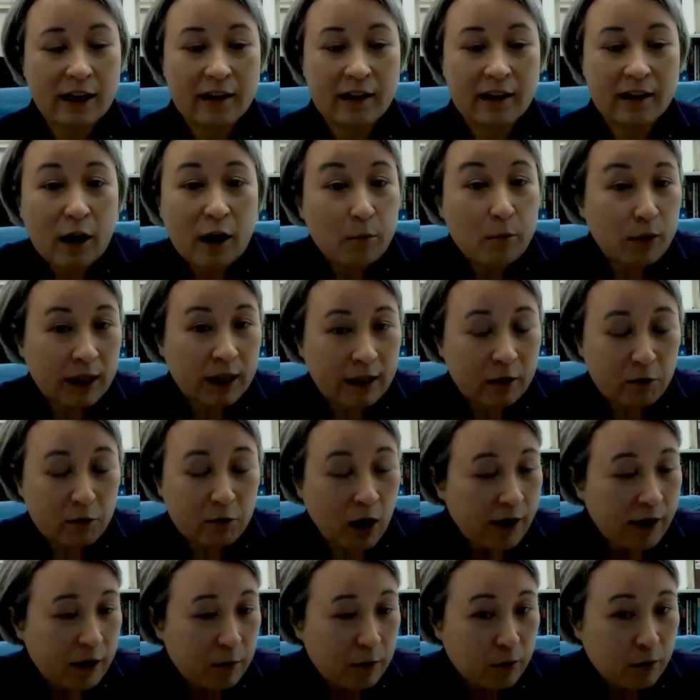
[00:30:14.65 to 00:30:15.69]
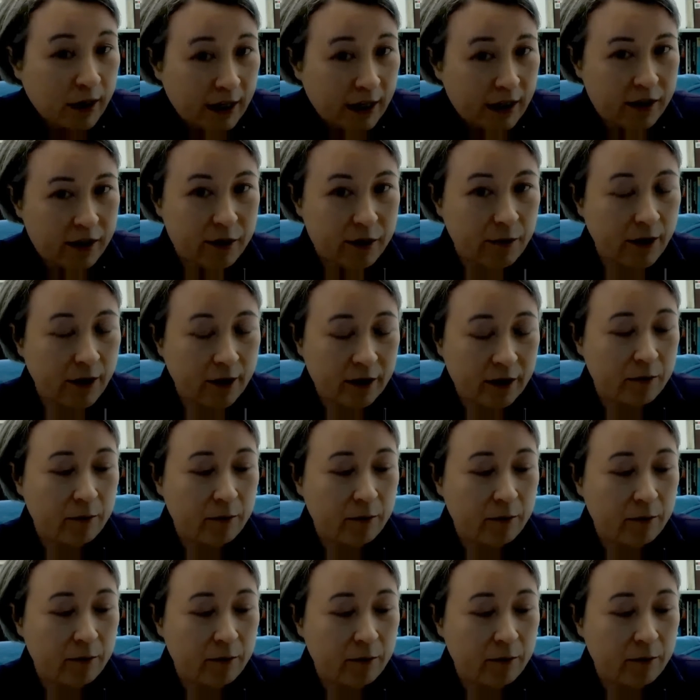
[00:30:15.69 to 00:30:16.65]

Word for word: lot of rocky planets around them.